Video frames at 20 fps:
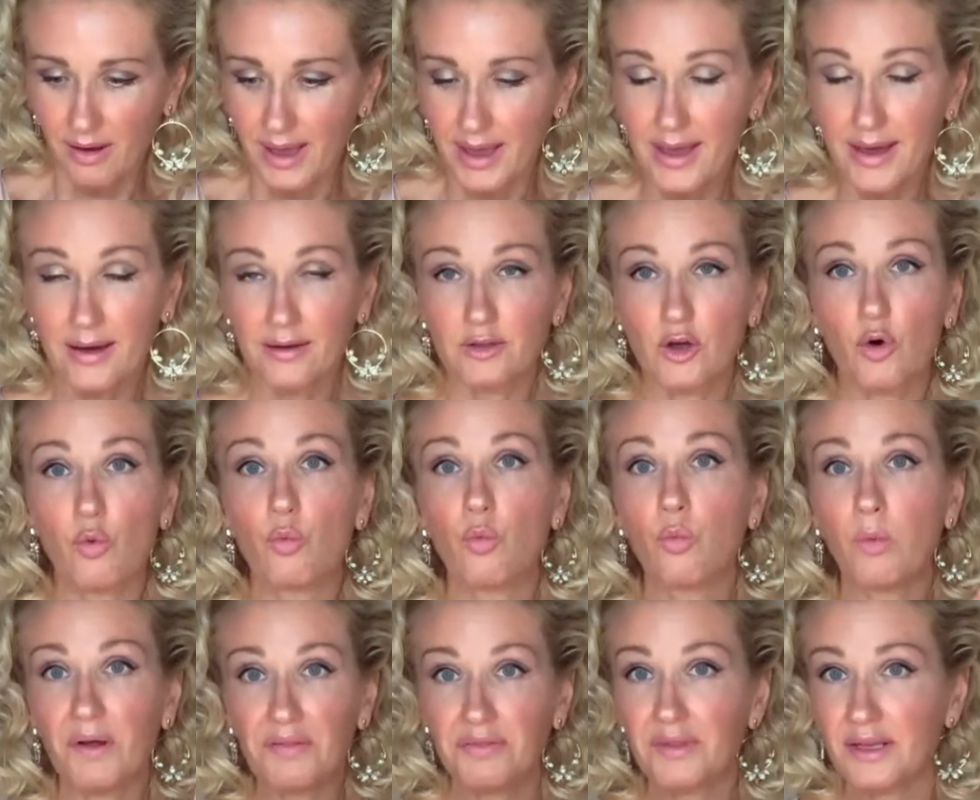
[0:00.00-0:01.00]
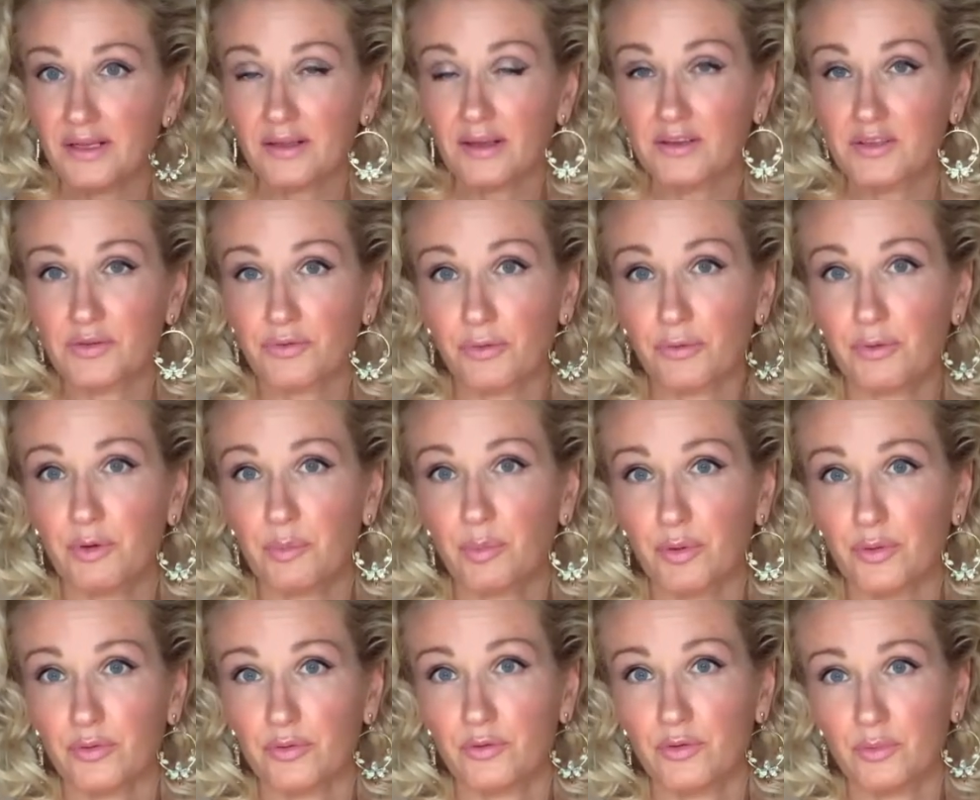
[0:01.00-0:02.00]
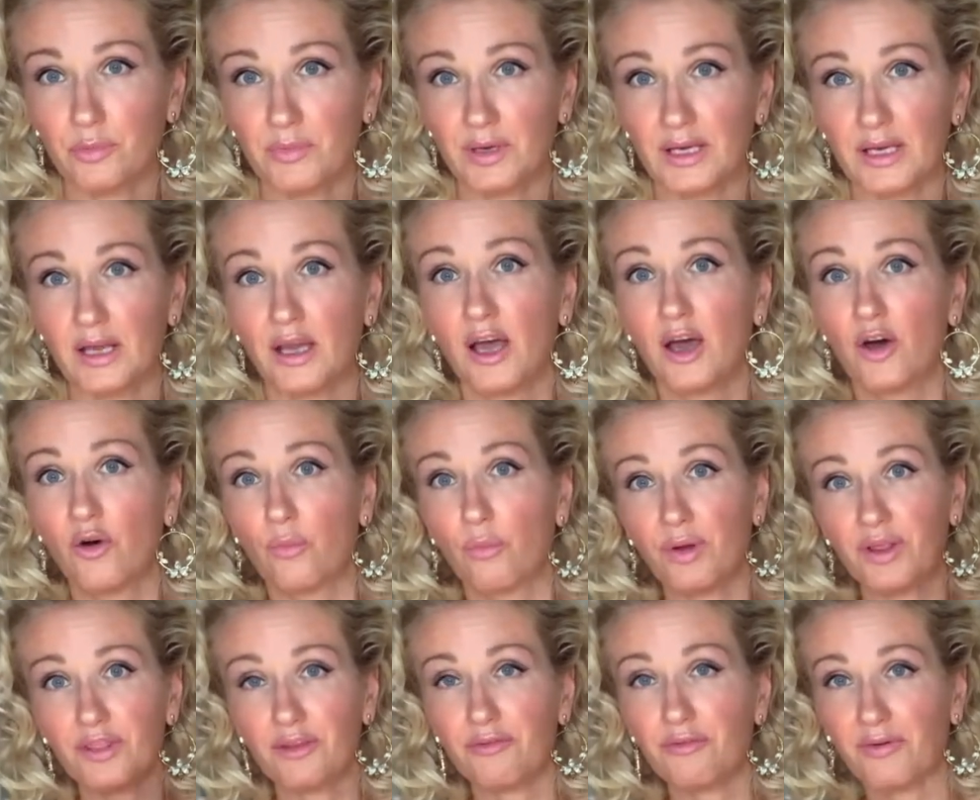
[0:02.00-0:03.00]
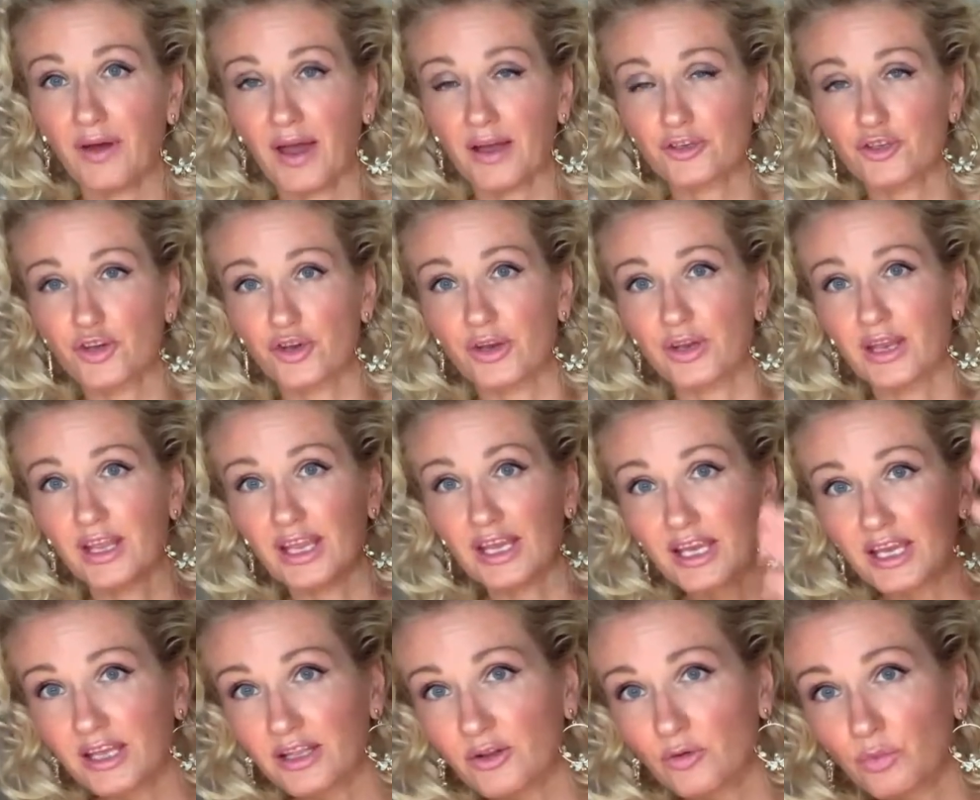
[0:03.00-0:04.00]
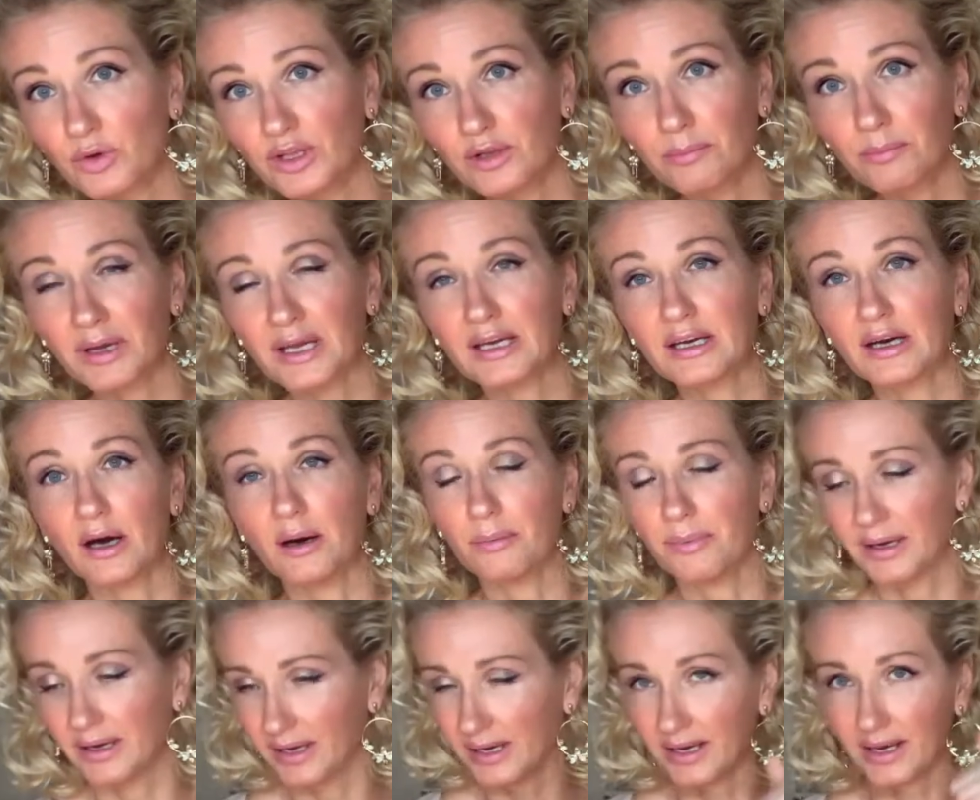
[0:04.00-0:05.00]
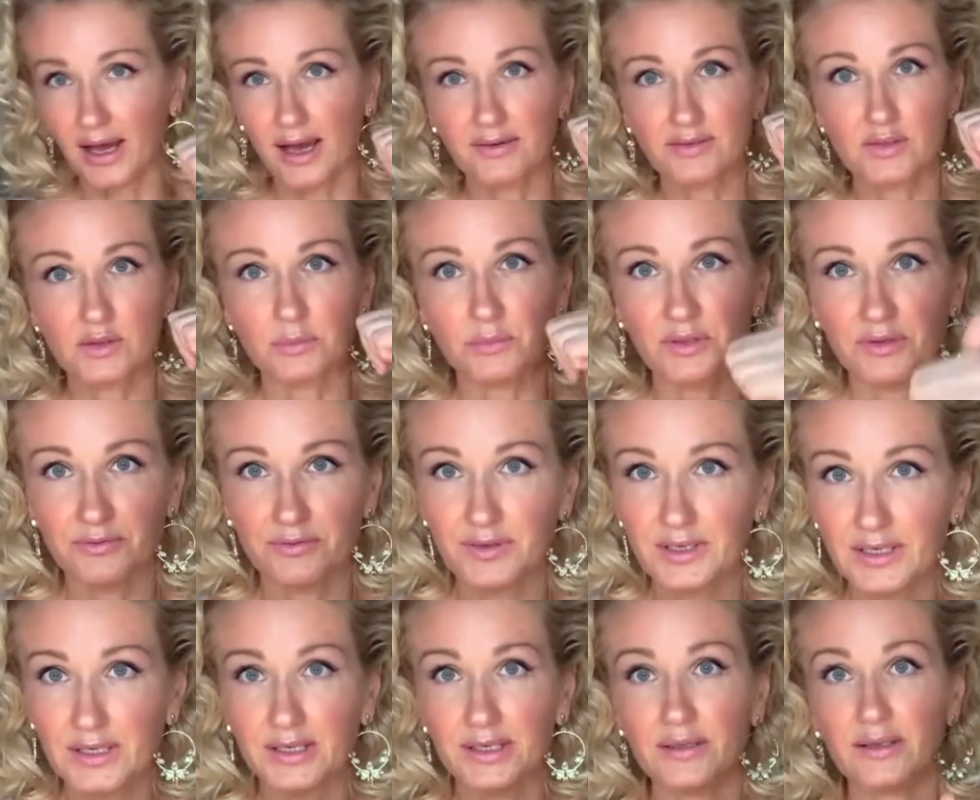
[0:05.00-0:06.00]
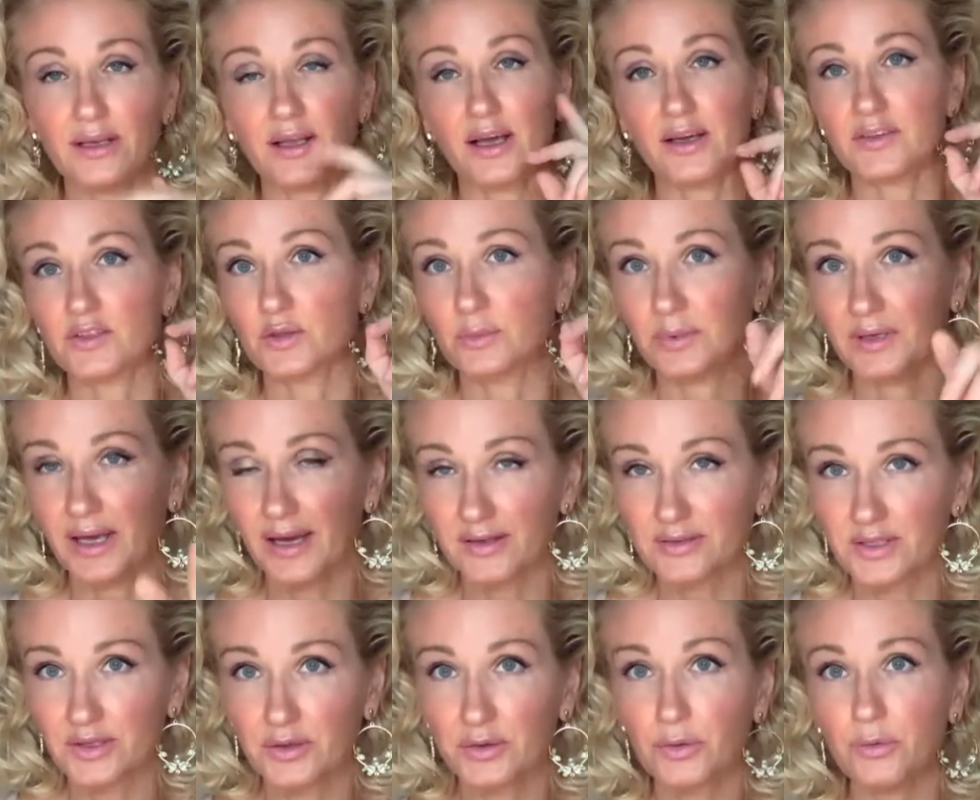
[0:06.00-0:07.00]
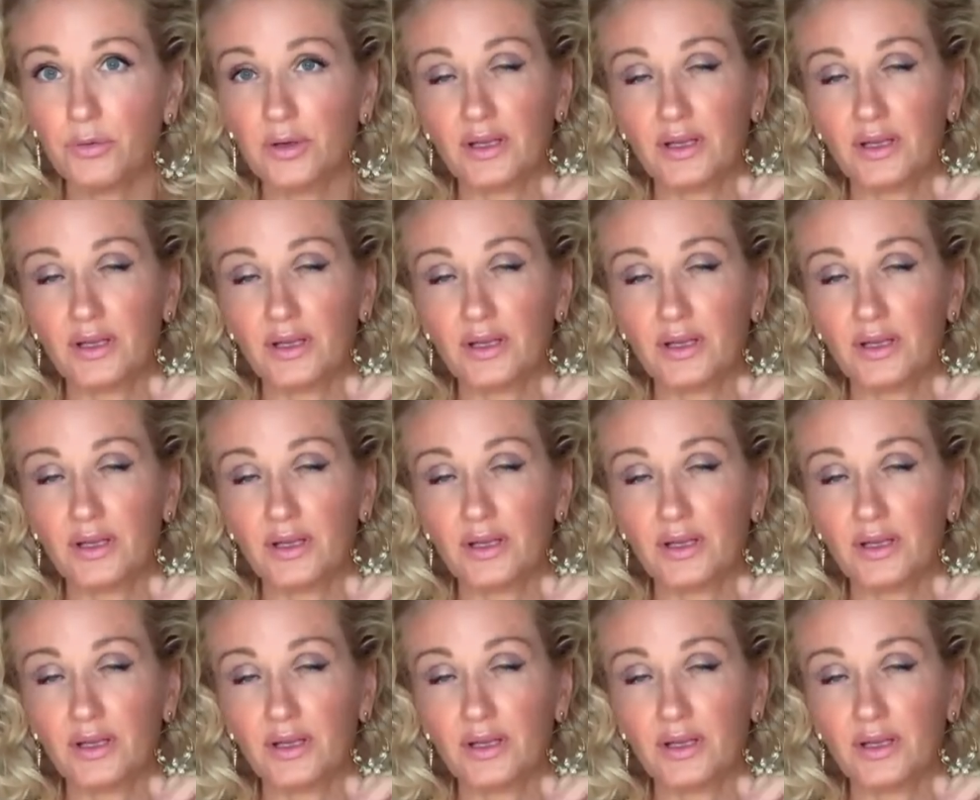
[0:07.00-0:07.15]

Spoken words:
And one thing that is very important to me with the fashion and with the makeup, it has to be vegan, it has to be ethical.